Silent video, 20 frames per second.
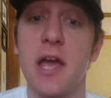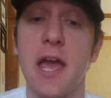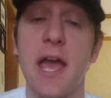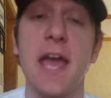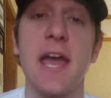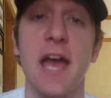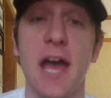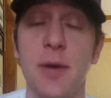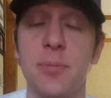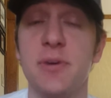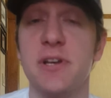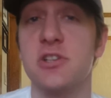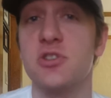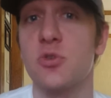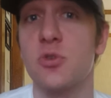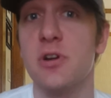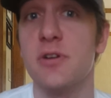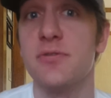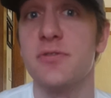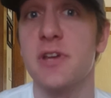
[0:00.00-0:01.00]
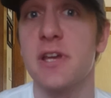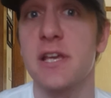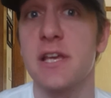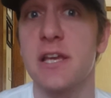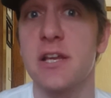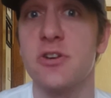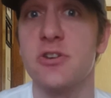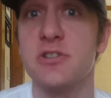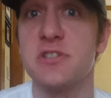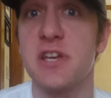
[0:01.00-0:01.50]

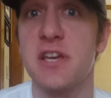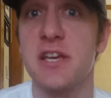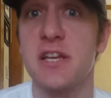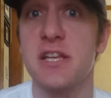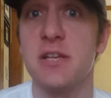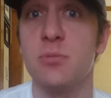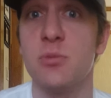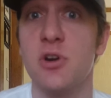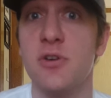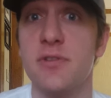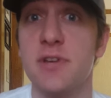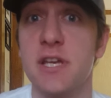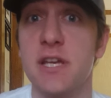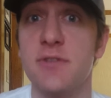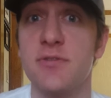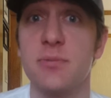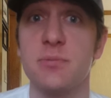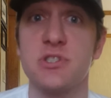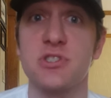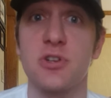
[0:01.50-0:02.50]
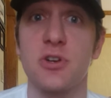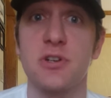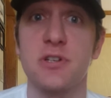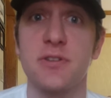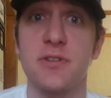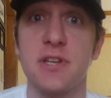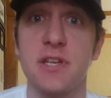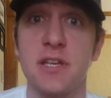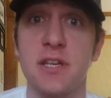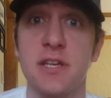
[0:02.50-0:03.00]
entertaining movie from start to
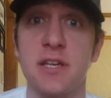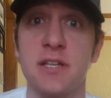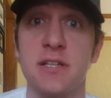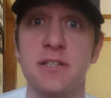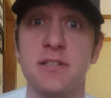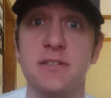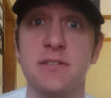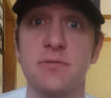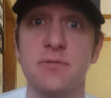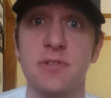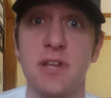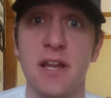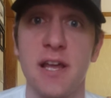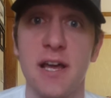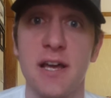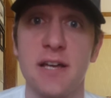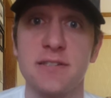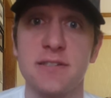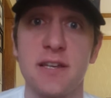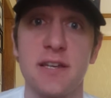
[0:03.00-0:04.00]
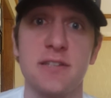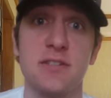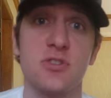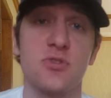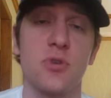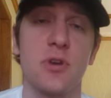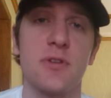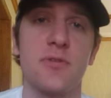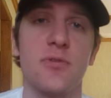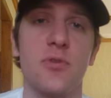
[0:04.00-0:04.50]
the end that has a
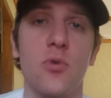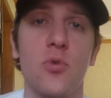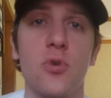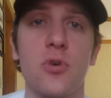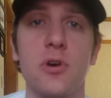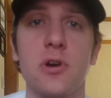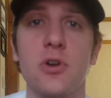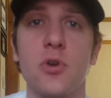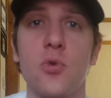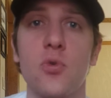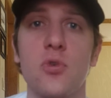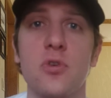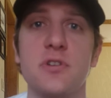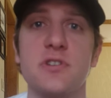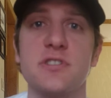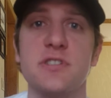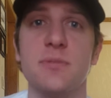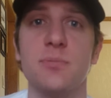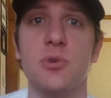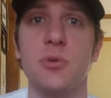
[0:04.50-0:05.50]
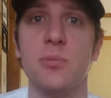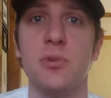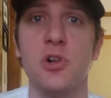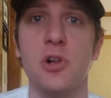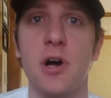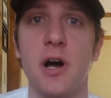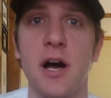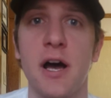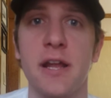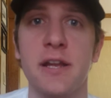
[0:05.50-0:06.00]
straightforward or simple
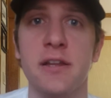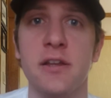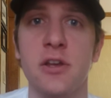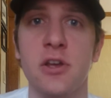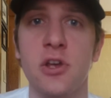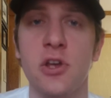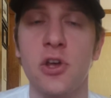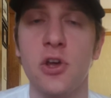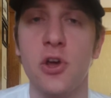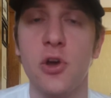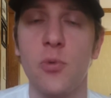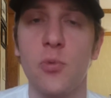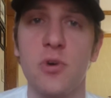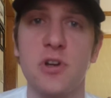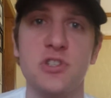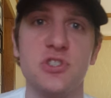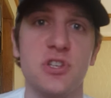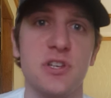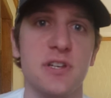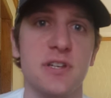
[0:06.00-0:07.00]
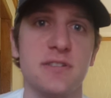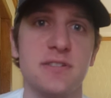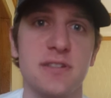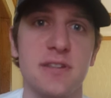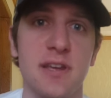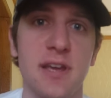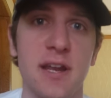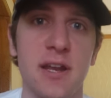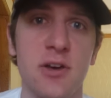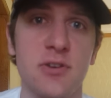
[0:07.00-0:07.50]
plot, which is
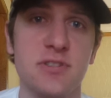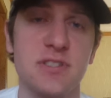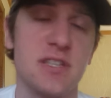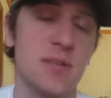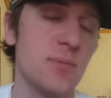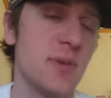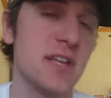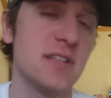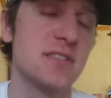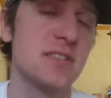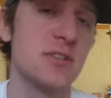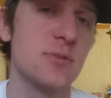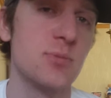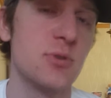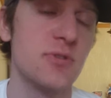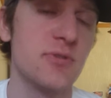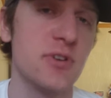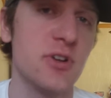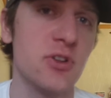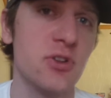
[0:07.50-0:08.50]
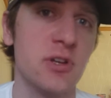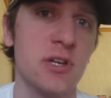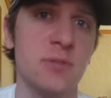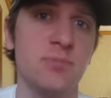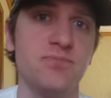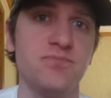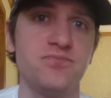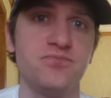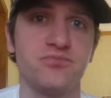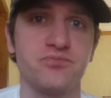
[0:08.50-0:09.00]
Thanos, the main
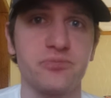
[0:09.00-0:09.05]
supervillain,